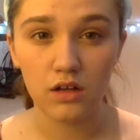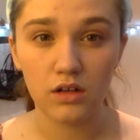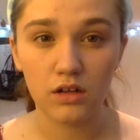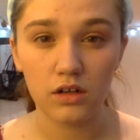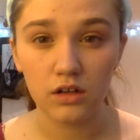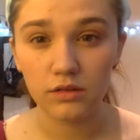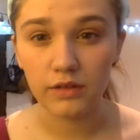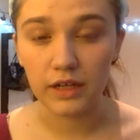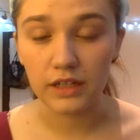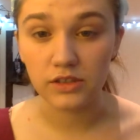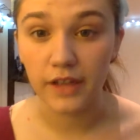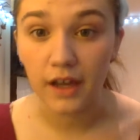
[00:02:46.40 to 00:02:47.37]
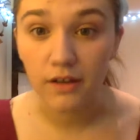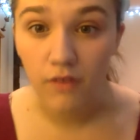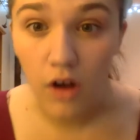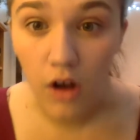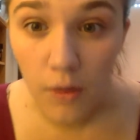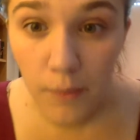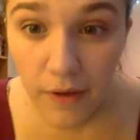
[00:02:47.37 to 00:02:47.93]
Alright, so I have
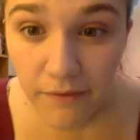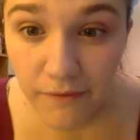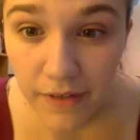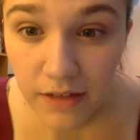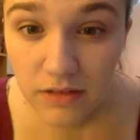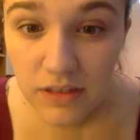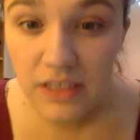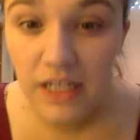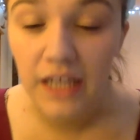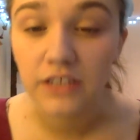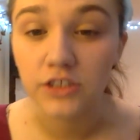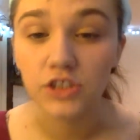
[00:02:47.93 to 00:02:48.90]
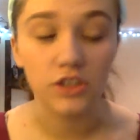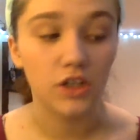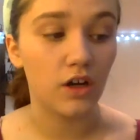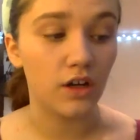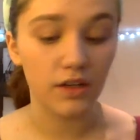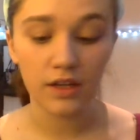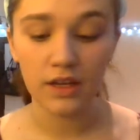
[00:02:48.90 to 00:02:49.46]
all my foundation
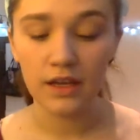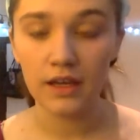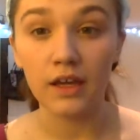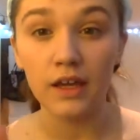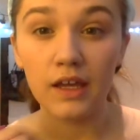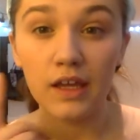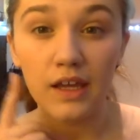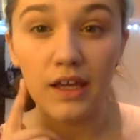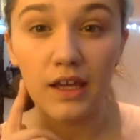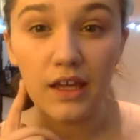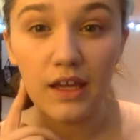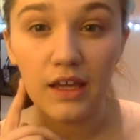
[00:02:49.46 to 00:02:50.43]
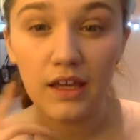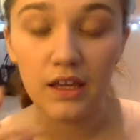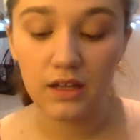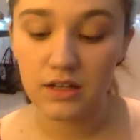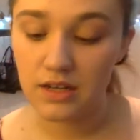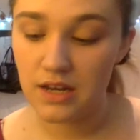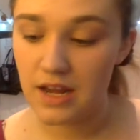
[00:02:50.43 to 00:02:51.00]
on.
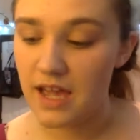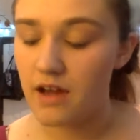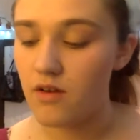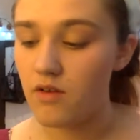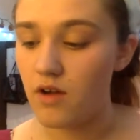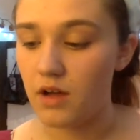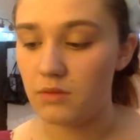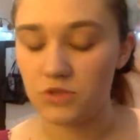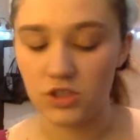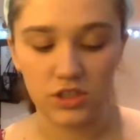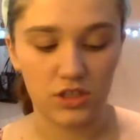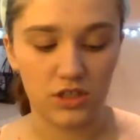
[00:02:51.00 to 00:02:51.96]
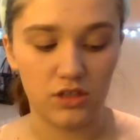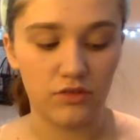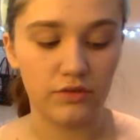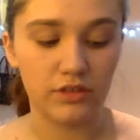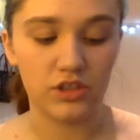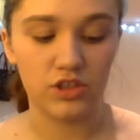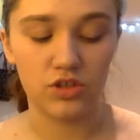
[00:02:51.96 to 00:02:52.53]
And now I'm just
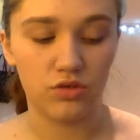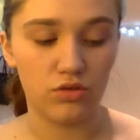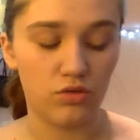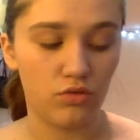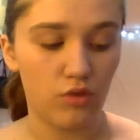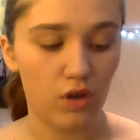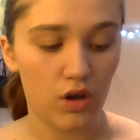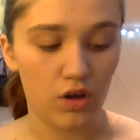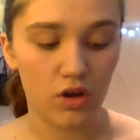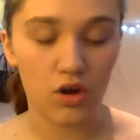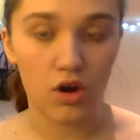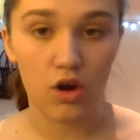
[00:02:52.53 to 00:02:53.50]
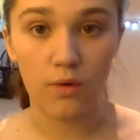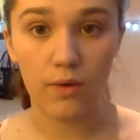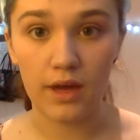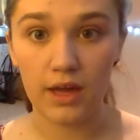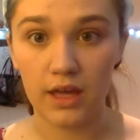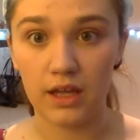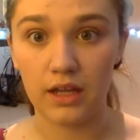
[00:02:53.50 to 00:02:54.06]
going to go
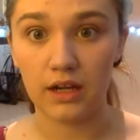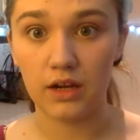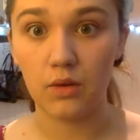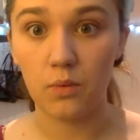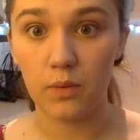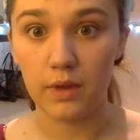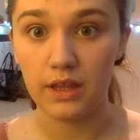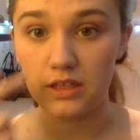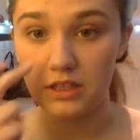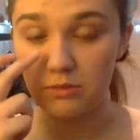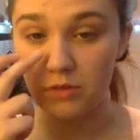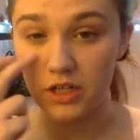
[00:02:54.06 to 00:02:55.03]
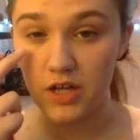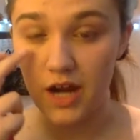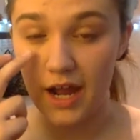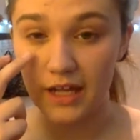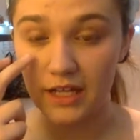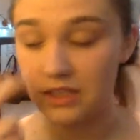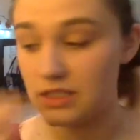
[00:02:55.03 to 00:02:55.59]
in with some under
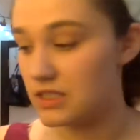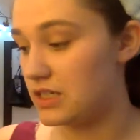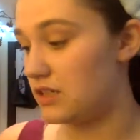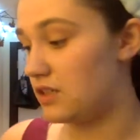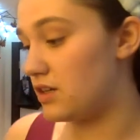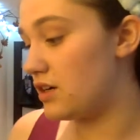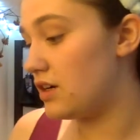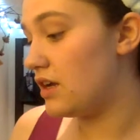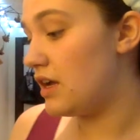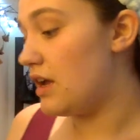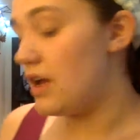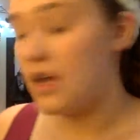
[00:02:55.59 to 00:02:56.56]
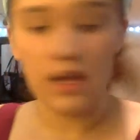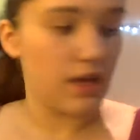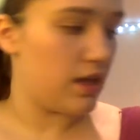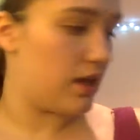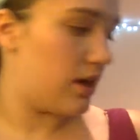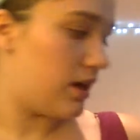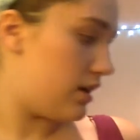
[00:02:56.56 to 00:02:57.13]
eye concealer.
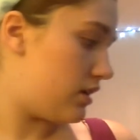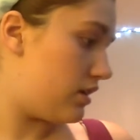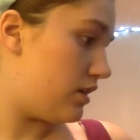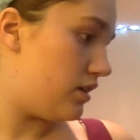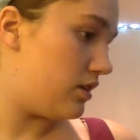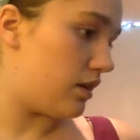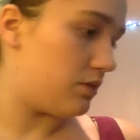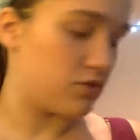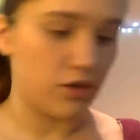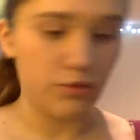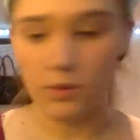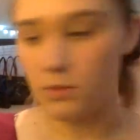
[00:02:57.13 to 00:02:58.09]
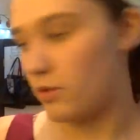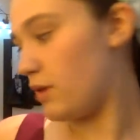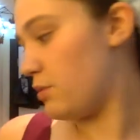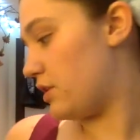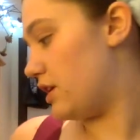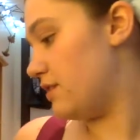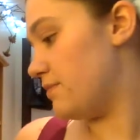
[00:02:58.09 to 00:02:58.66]
And I'm trying to remember where I
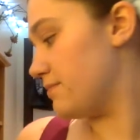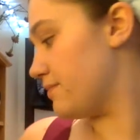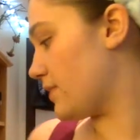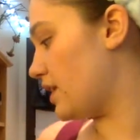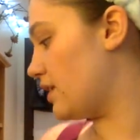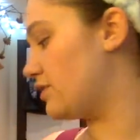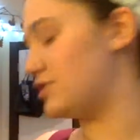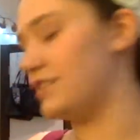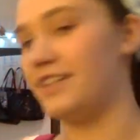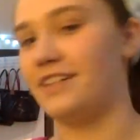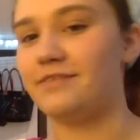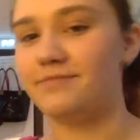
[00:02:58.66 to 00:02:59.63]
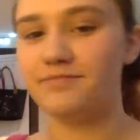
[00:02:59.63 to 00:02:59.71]
put it. Oh, right here.